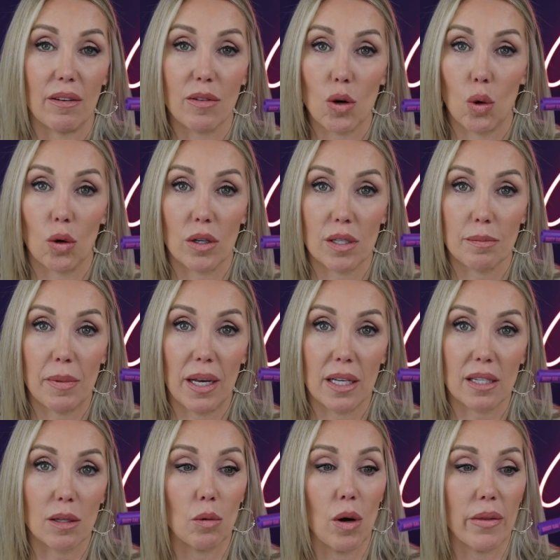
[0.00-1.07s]
of course,
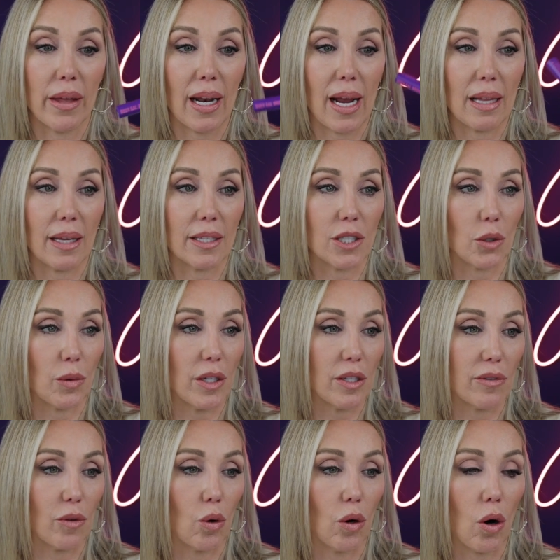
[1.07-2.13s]
makes the one that I like to reach
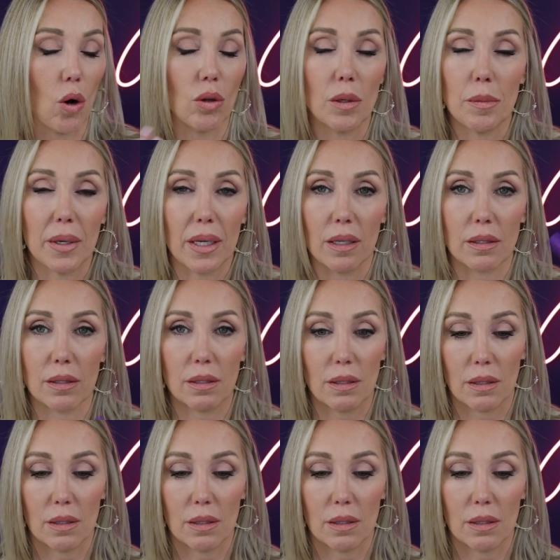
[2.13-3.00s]
for only because